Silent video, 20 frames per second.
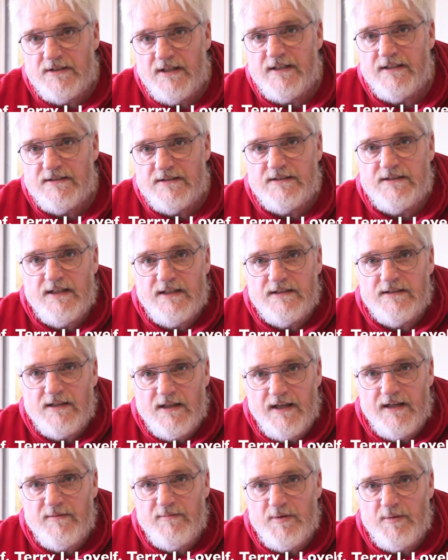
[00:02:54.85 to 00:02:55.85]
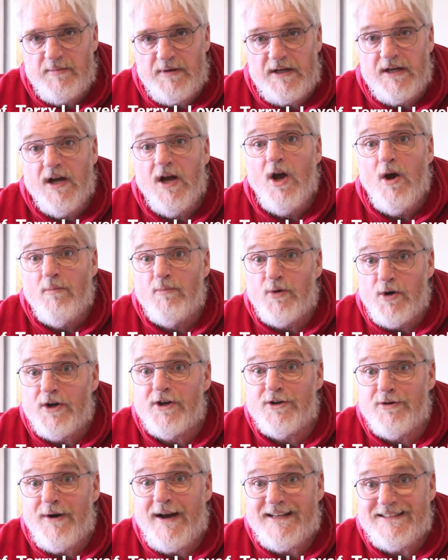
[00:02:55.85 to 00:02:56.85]
They instead claim to be
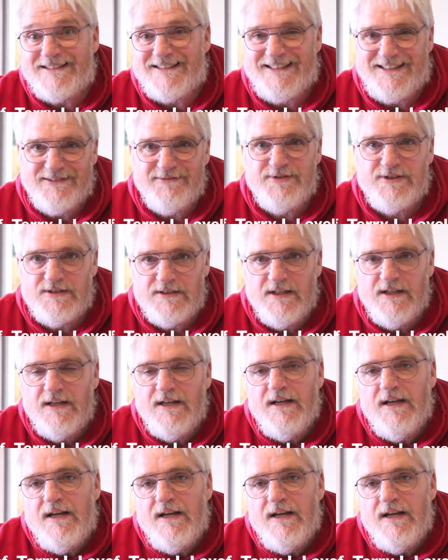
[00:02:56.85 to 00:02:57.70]
progressives.